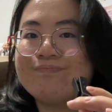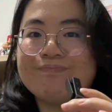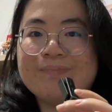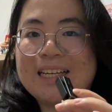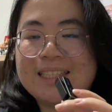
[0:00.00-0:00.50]

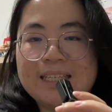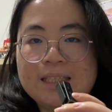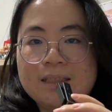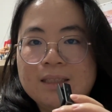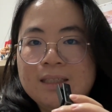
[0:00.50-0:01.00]
That's it.
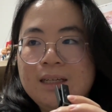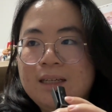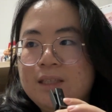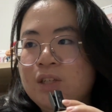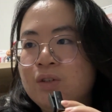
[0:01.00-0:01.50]

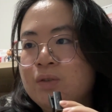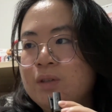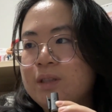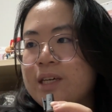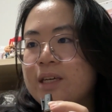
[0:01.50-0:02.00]

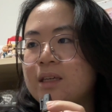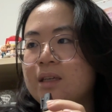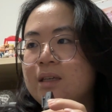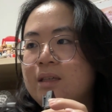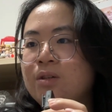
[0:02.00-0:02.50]
Like,
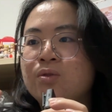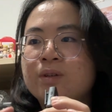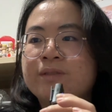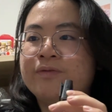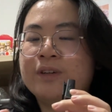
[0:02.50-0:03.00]
you could
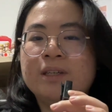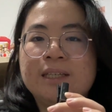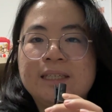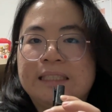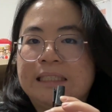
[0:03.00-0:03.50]
have very
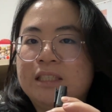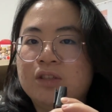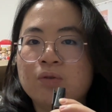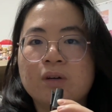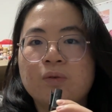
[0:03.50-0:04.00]
easily
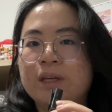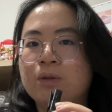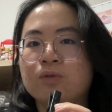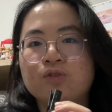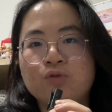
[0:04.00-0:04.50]
took away
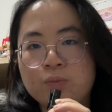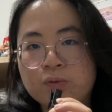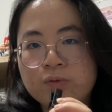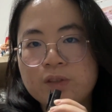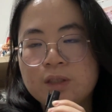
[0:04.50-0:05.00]
those two
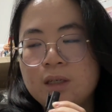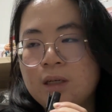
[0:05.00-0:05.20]
booths.